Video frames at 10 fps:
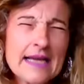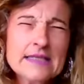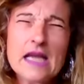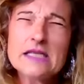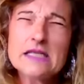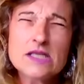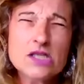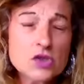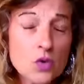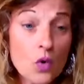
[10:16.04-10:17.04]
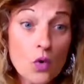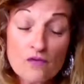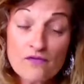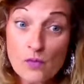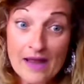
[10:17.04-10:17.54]
anxiety is so
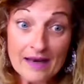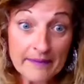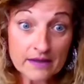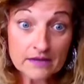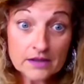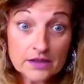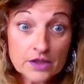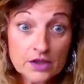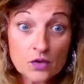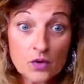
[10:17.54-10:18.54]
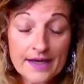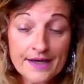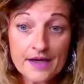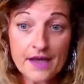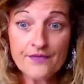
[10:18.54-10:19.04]
overwhelming you know
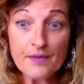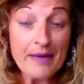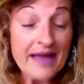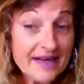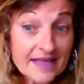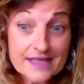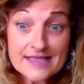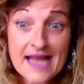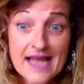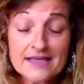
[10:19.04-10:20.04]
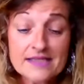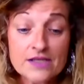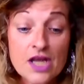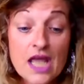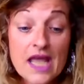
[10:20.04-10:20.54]
and and the panic attacks
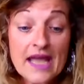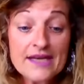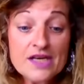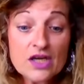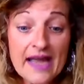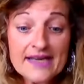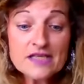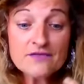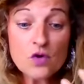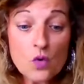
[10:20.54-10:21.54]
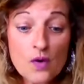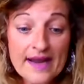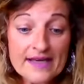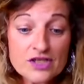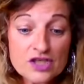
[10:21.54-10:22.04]
and and you kind of go
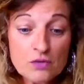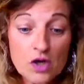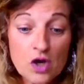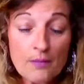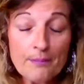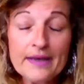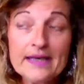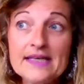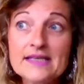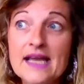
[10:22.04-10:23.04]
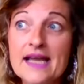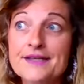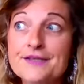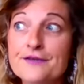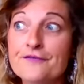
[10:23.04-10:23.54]
into a complete
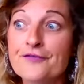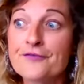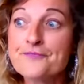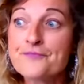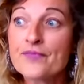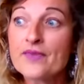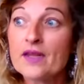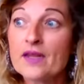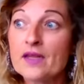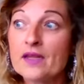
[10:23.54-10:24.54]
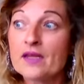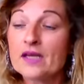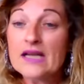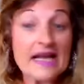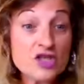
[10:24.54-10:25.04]
kind of
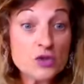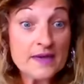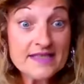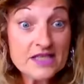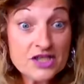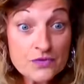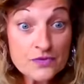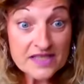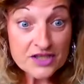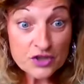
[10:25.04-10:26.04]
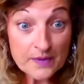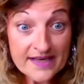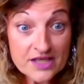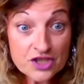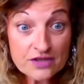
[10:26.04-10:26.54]
catch 22
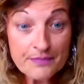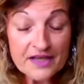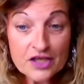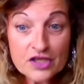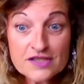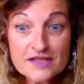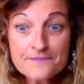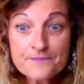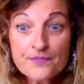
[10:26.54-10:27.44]
situation because